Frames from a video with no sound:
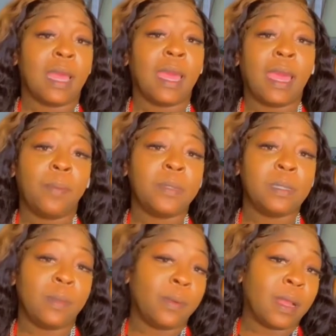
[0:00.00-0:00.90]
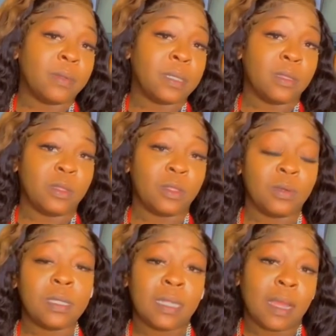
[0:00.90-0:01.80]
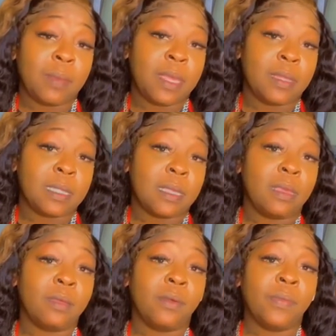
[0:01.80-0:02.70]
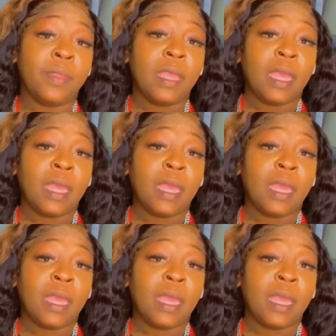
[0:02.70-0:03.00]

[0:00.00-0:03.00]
that happened to me when I was in the streets and I began to heal